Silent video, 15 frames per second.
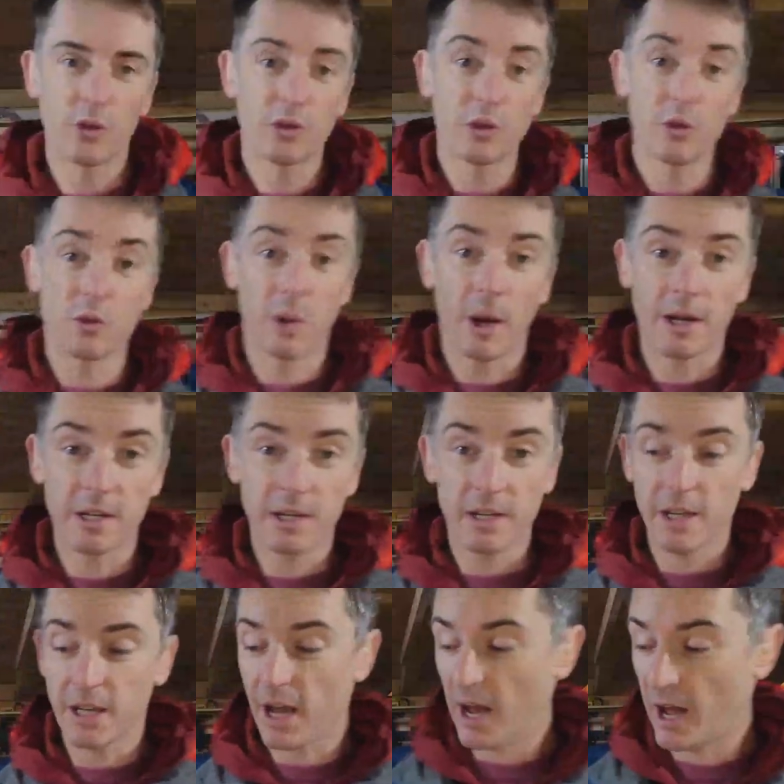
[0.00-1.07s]
the
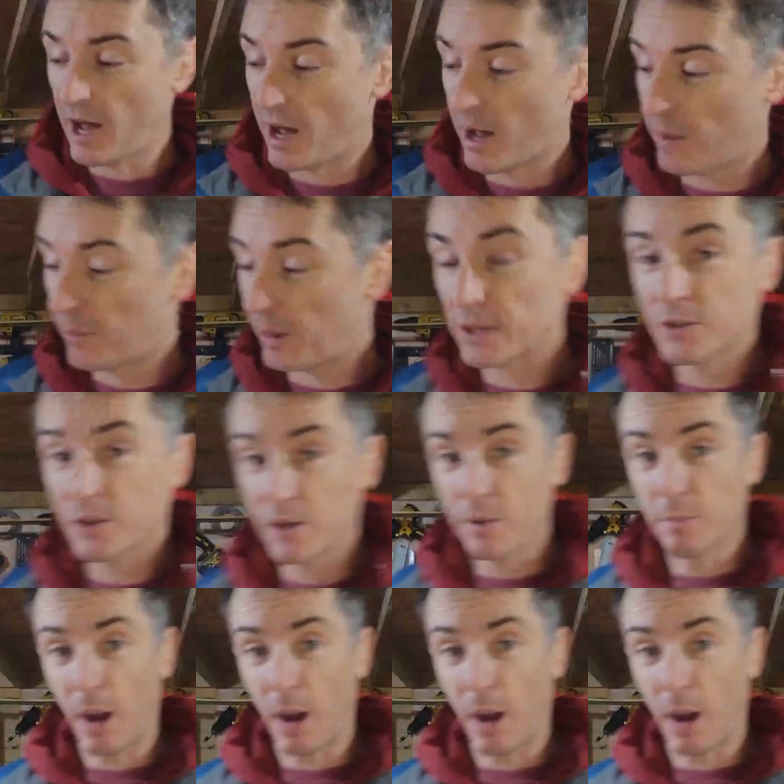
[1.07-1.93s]
220 battery